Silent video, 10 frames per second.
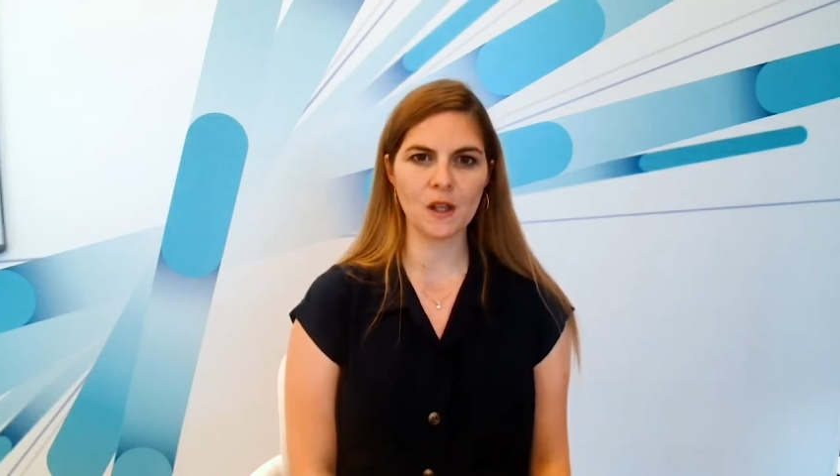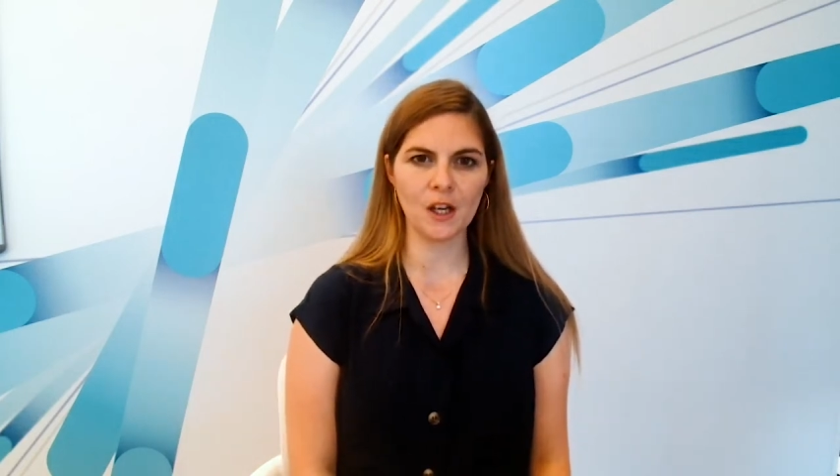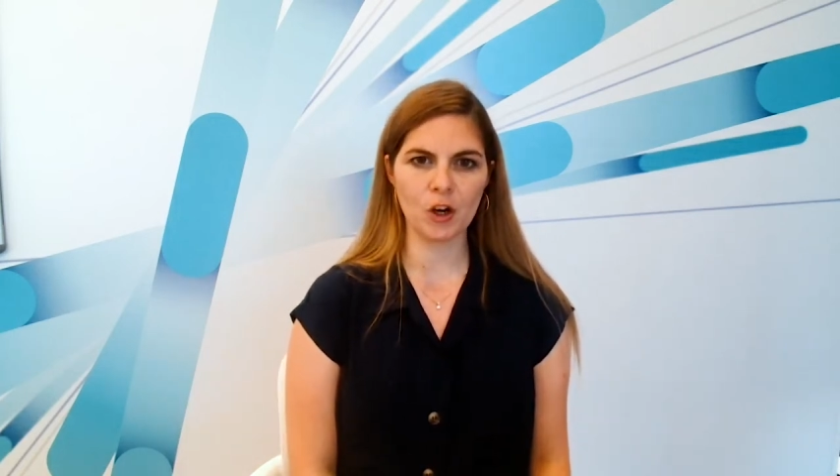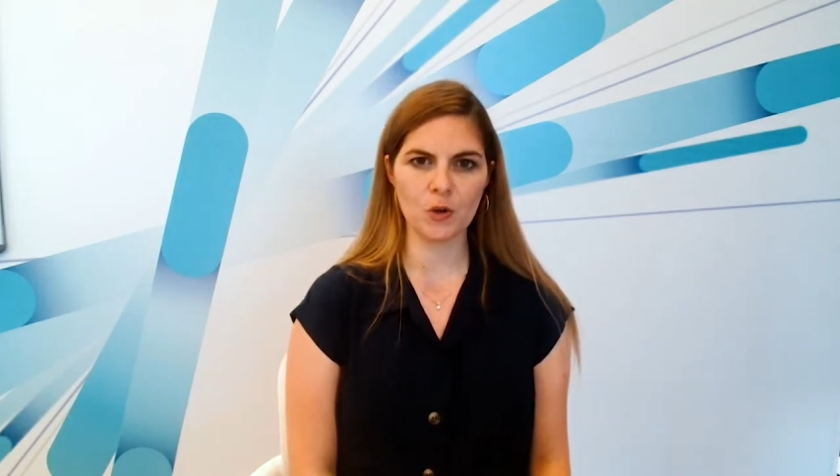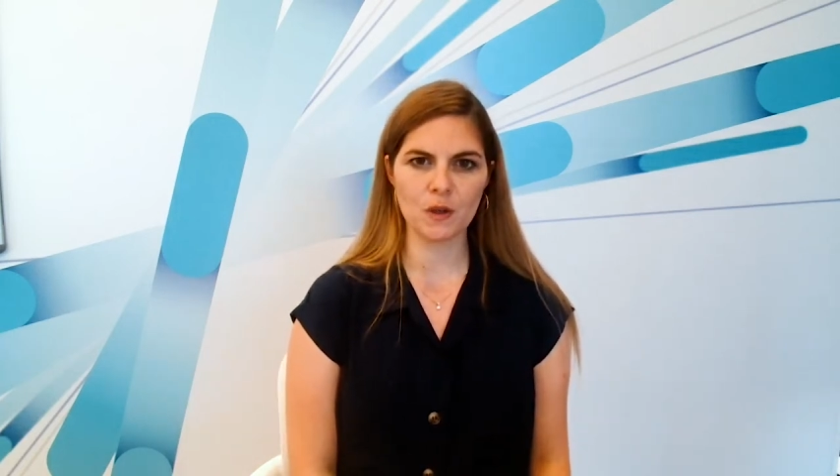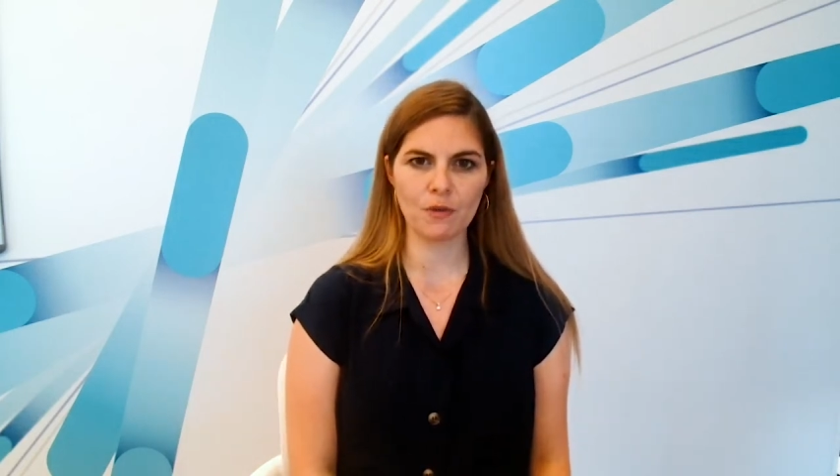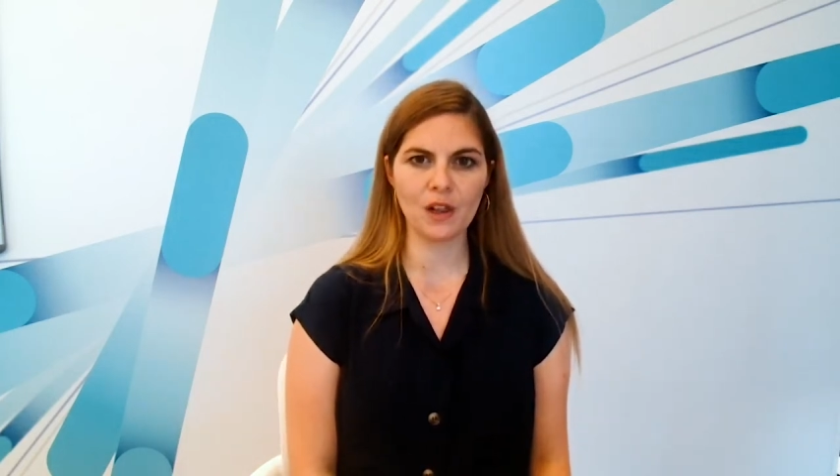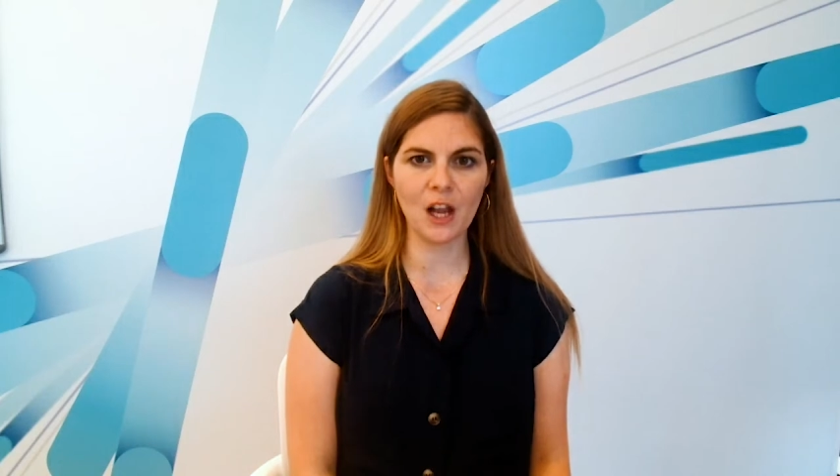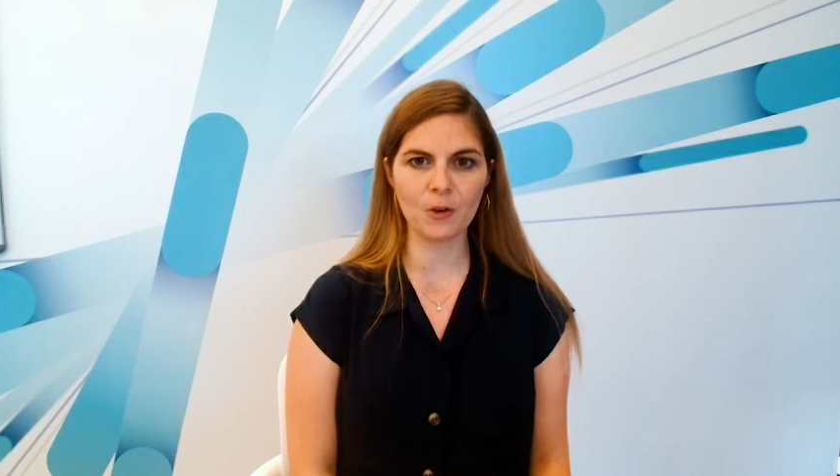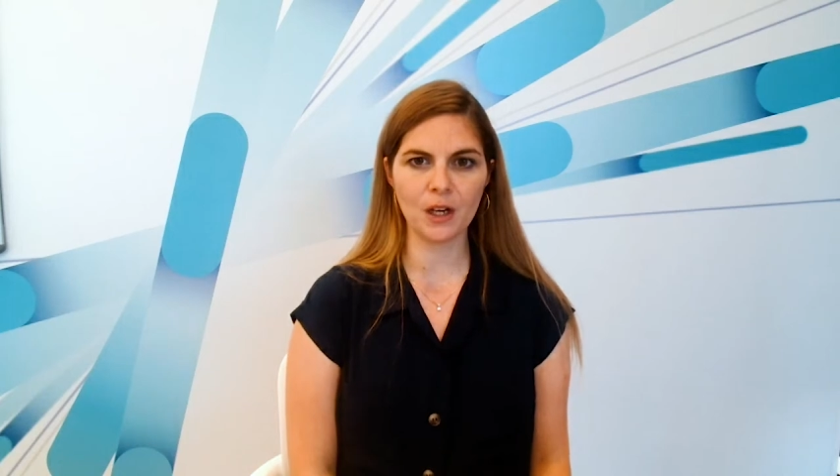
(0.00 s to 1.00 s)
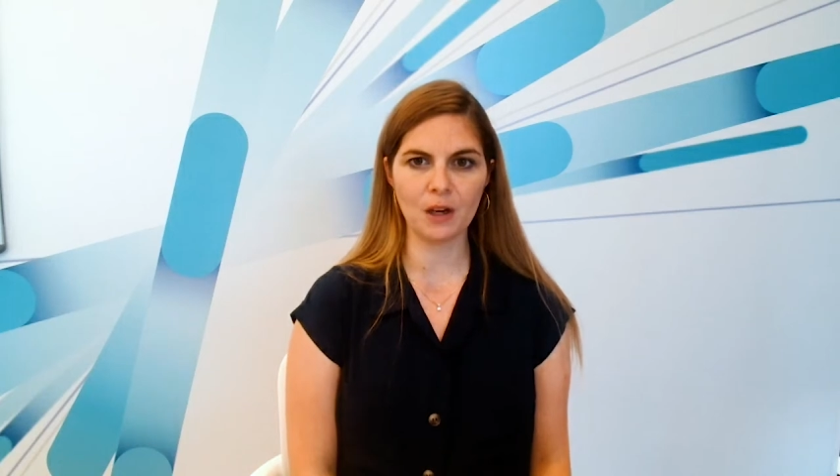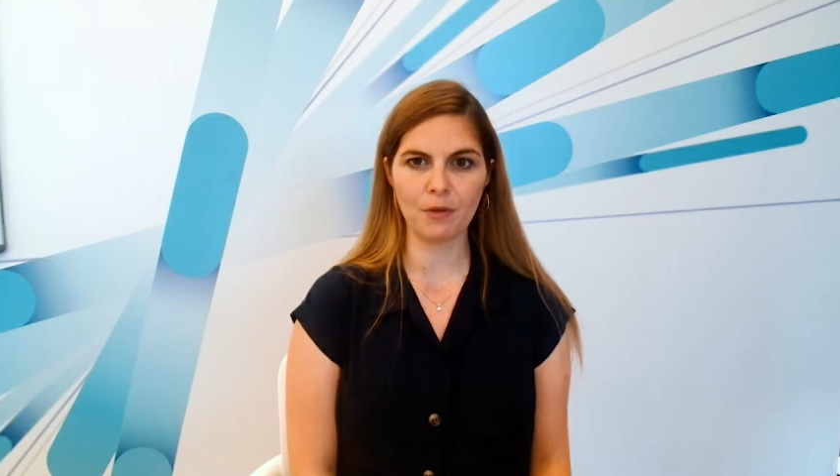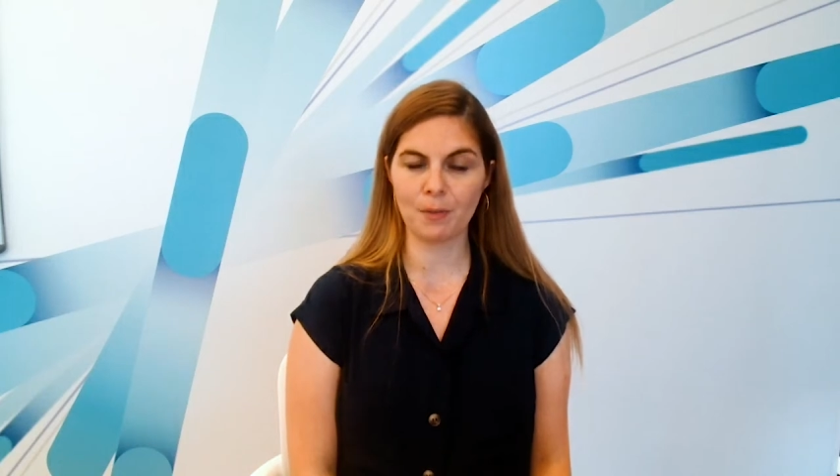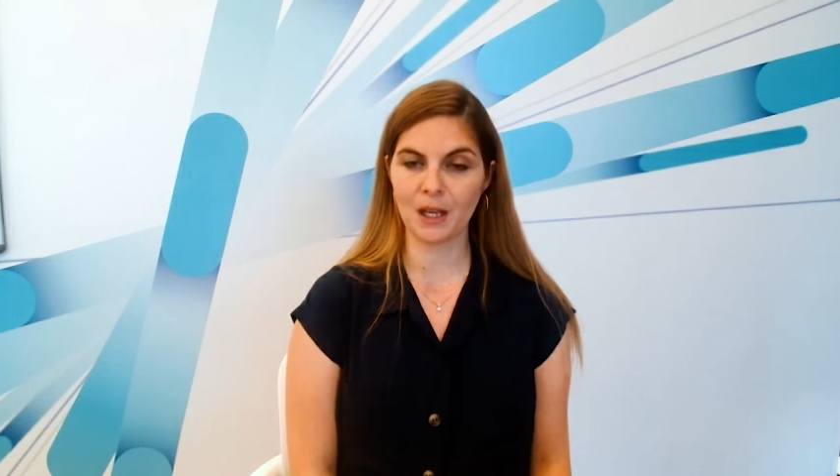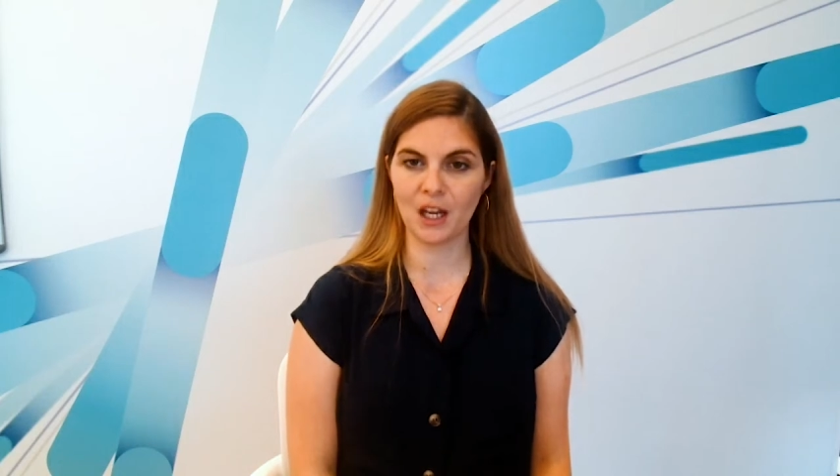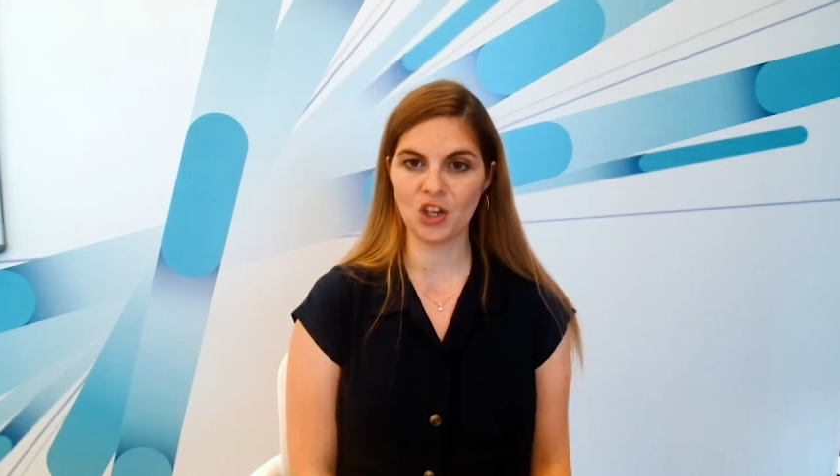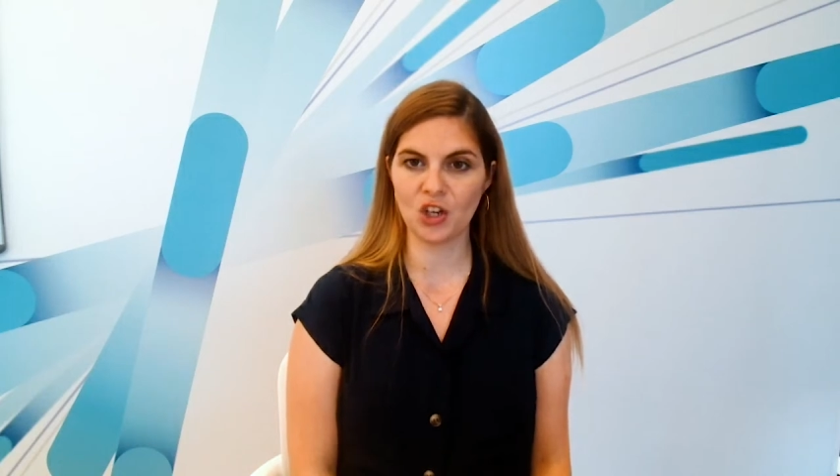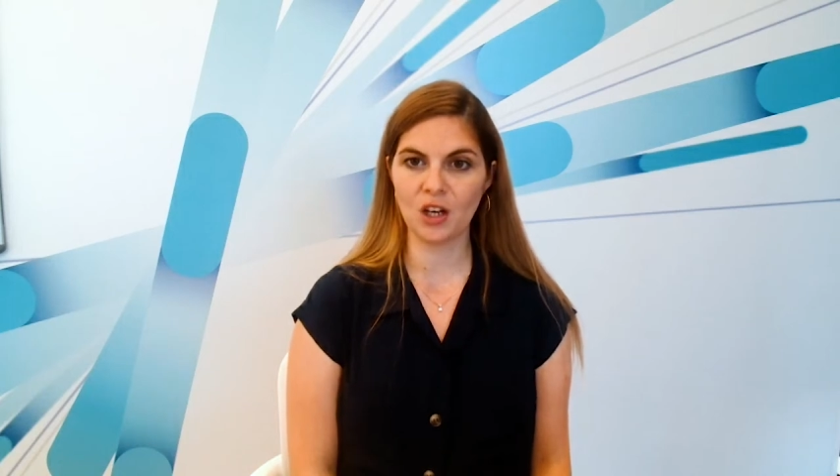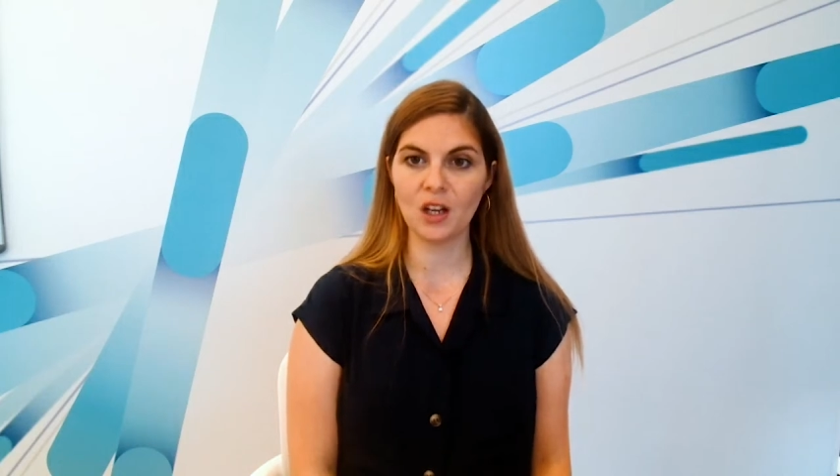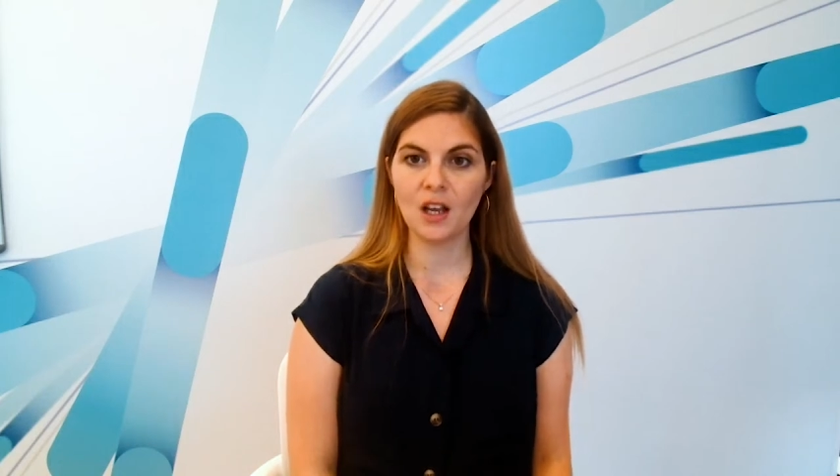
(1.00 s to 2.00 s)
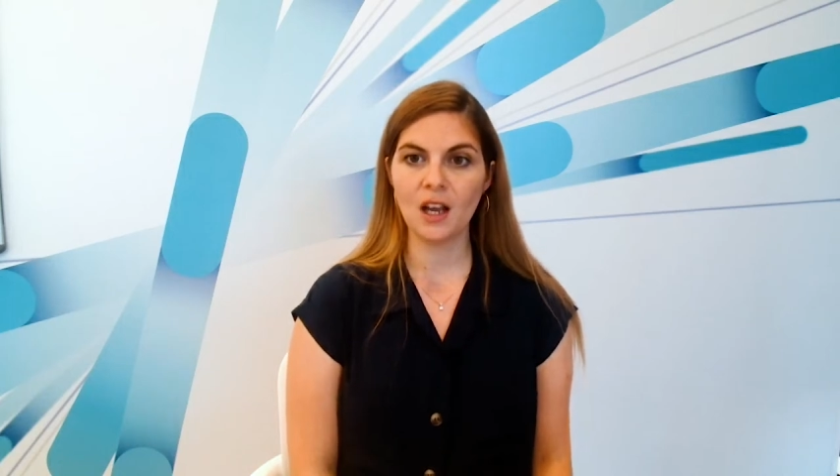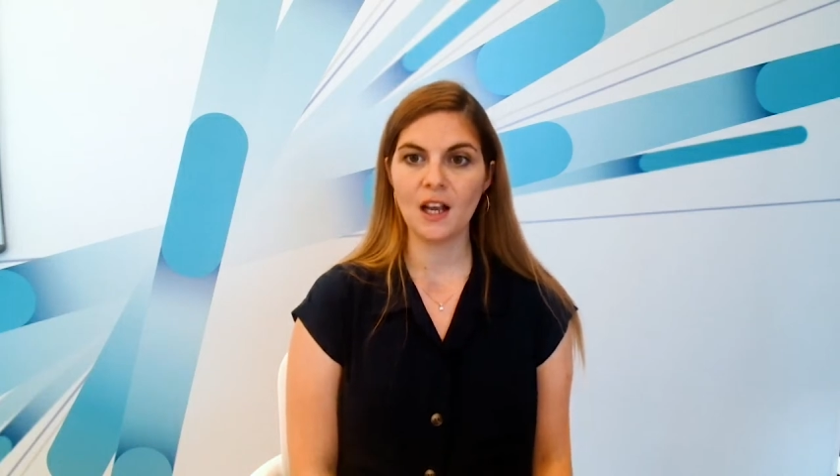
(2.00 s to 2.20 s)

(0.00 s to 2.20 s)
the layers of cloud-native application